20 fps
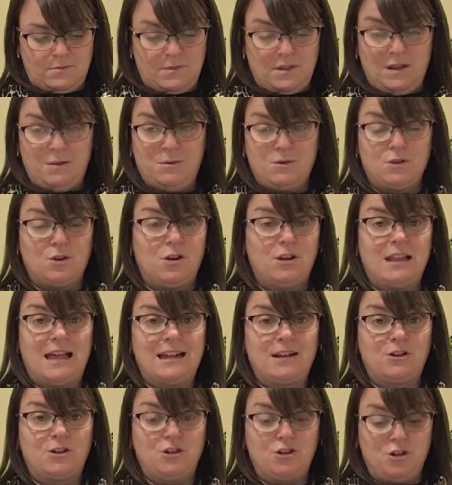It was all
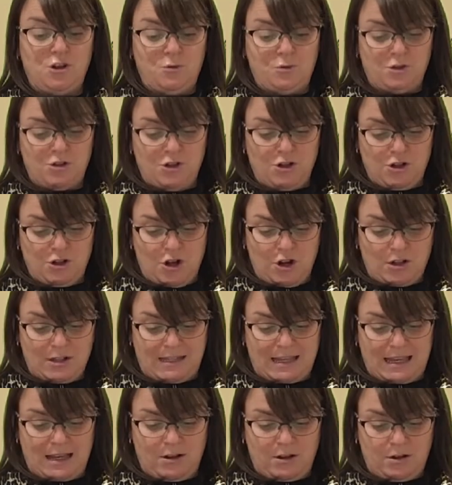Anna could do, wasn't to not
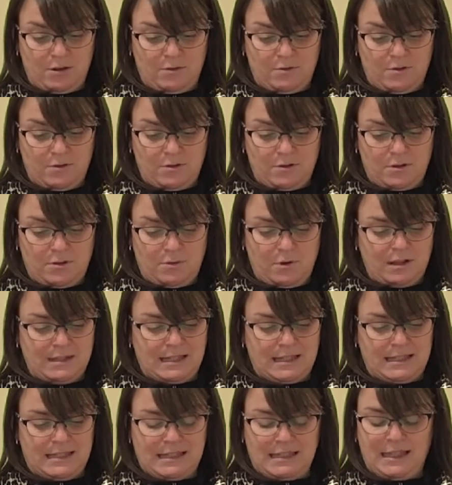giggle. What
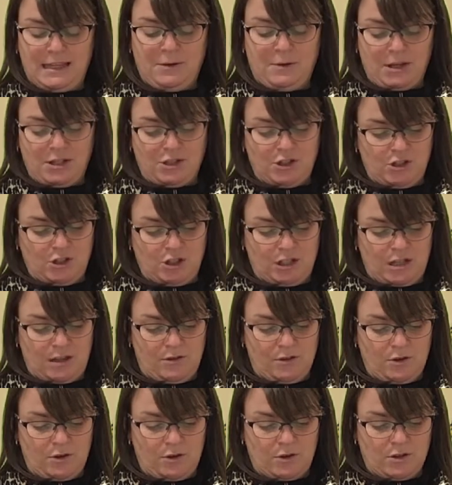a silly question, she
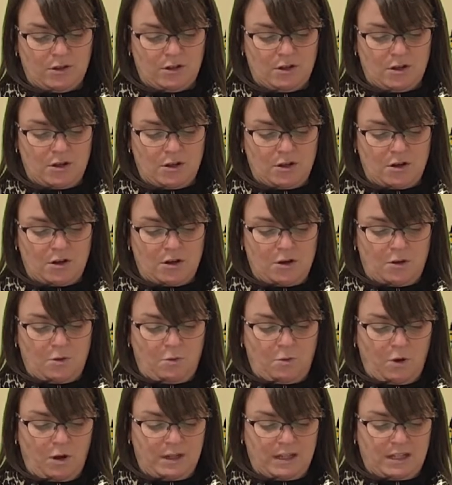thought.
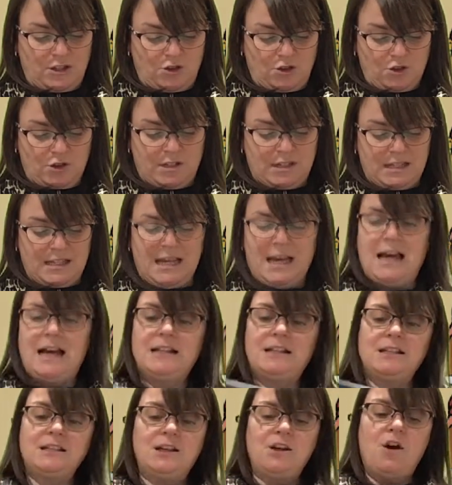One is just as hard
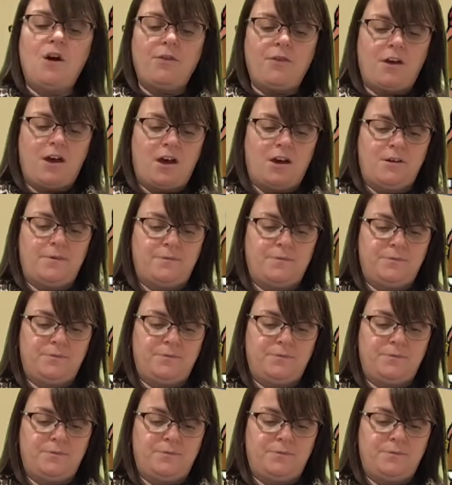as the other.